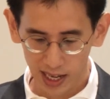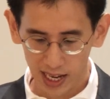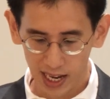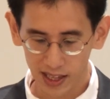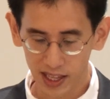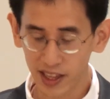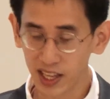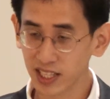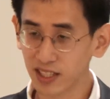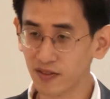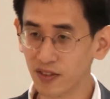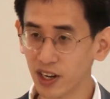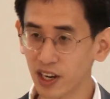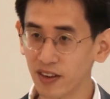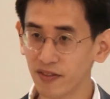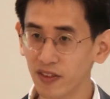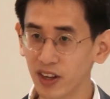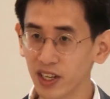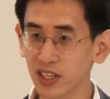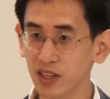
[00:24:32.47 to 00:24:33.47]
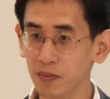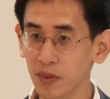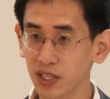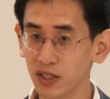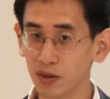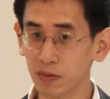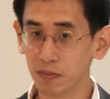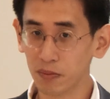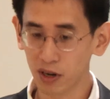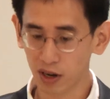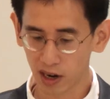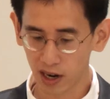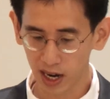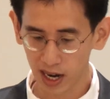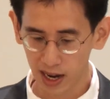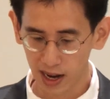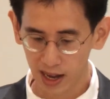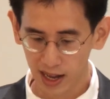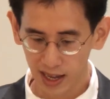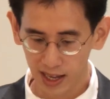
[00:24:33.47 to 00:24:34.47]
and that's a very fundamental
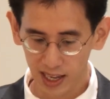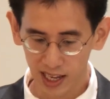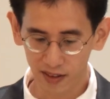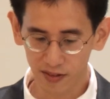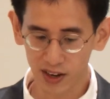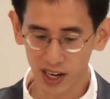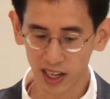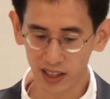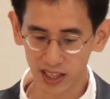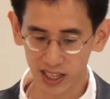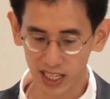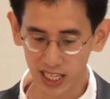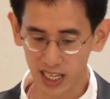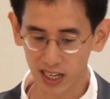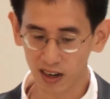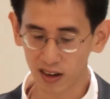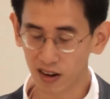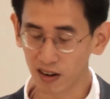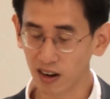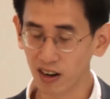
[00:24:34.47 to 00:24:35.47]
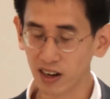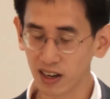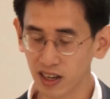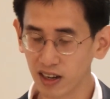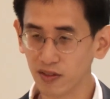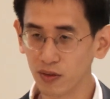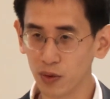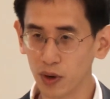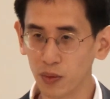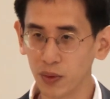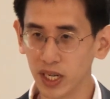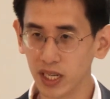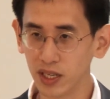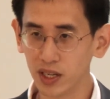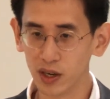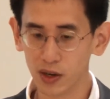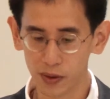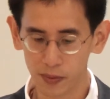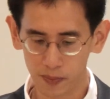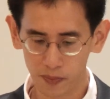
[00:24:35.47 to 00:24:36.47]
part, if not the heart of what we
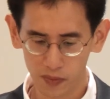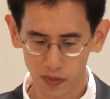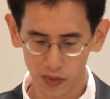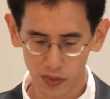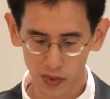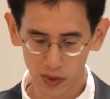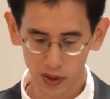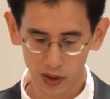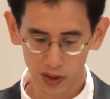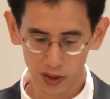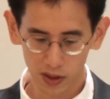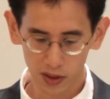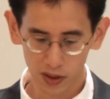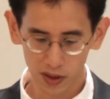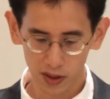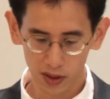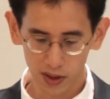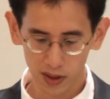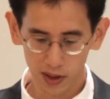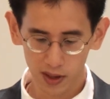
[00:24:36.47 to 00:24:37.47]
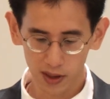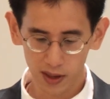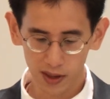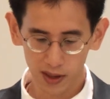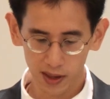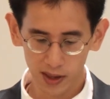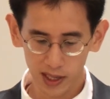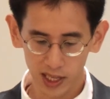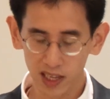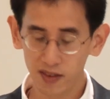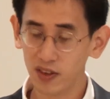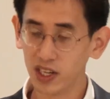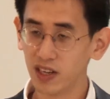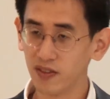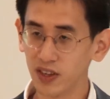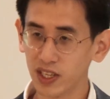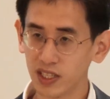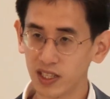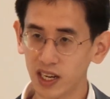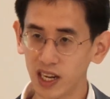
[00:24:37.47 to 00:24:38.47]
do, even
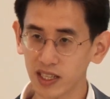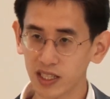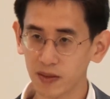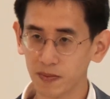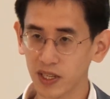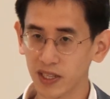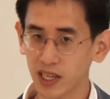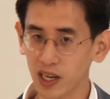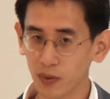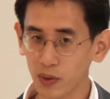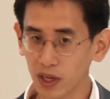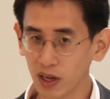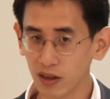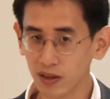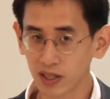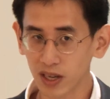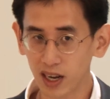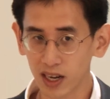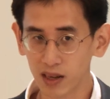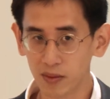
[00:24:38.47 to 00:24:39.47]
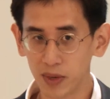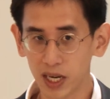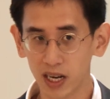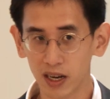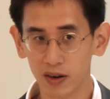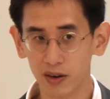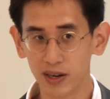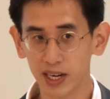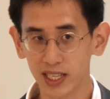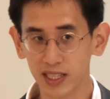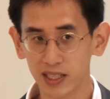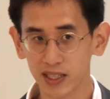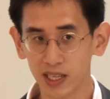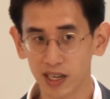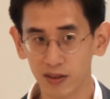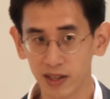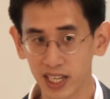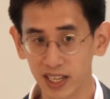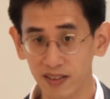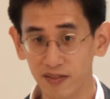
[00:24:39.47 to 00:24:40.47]
if it's not something that we all talk about or
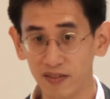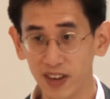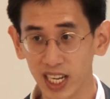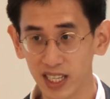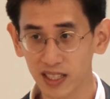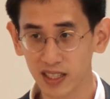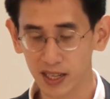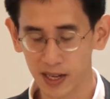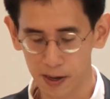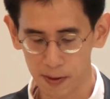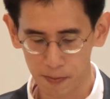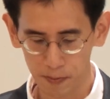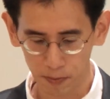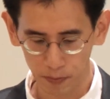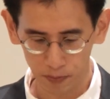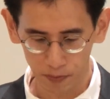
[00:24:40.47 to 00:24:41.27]
necessarily invest in.